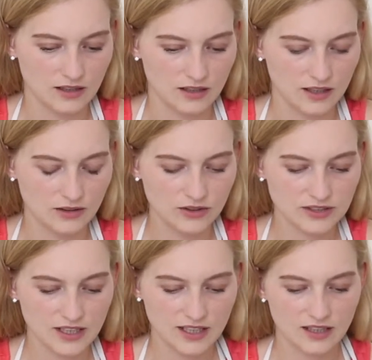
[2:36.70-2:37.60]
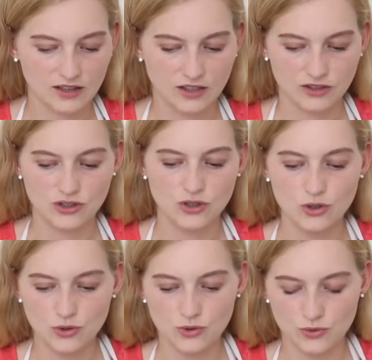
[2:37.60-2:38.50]
it looks like there's
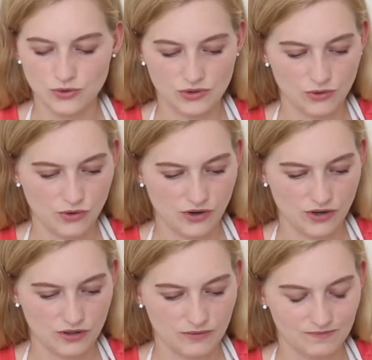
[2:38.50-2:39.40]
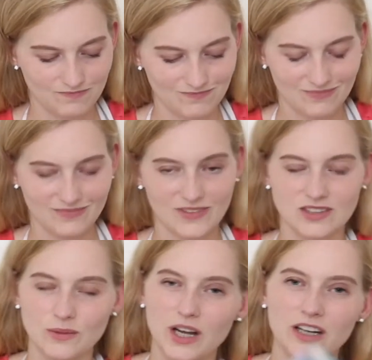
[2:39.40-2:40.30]
news or
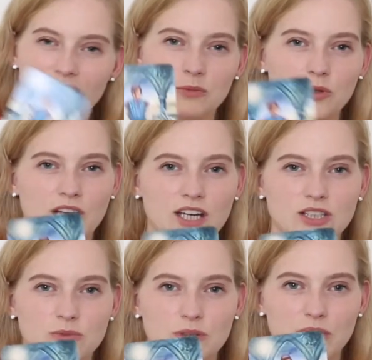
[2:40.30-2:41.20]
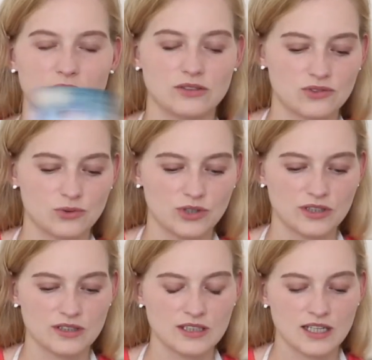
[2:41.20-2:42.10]
some kind of communication with the Page of
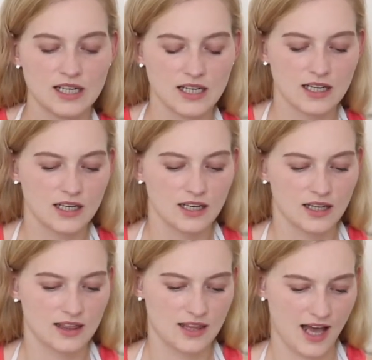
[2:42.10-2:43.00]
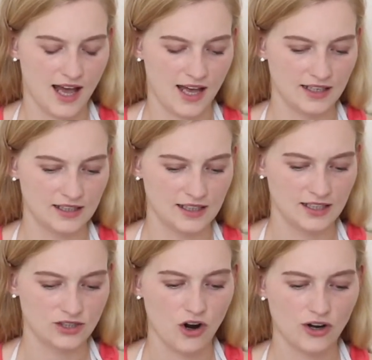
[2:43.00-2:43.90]
Swords that is
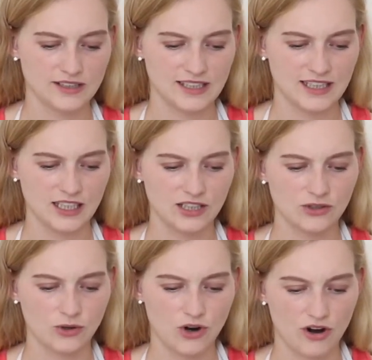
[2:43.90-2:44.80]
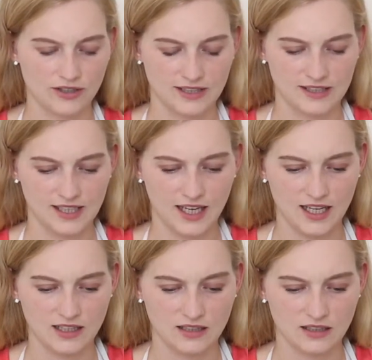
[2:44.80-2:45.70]
hard to hear or hard to
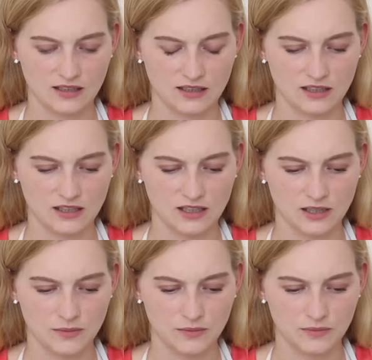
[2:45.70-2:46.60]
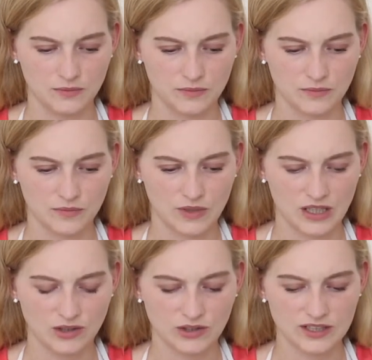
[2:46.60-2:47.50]
take. It
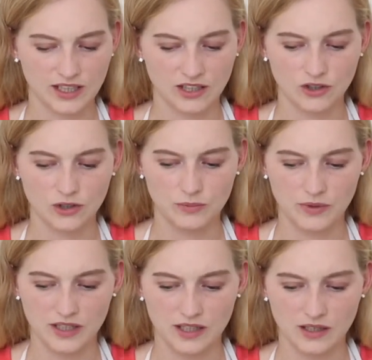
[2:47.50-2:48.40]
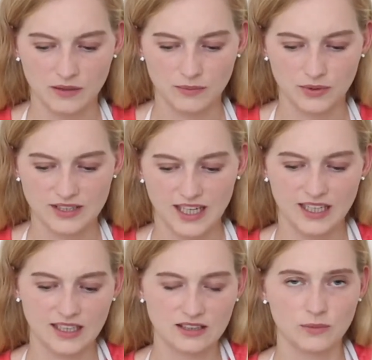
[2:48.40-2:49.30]
looks like it could be
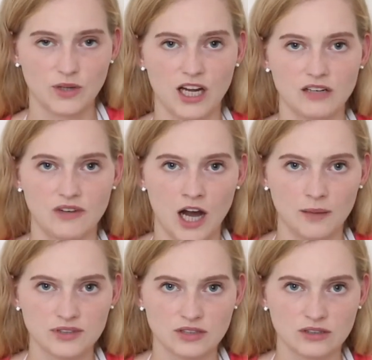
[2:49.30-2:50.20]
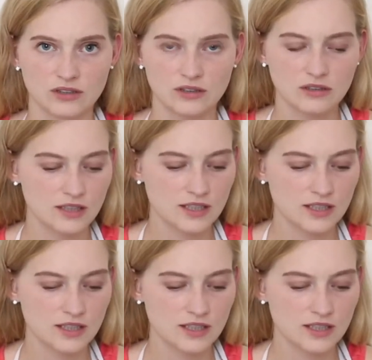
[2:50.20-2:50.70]
pertaining some kind of obstacle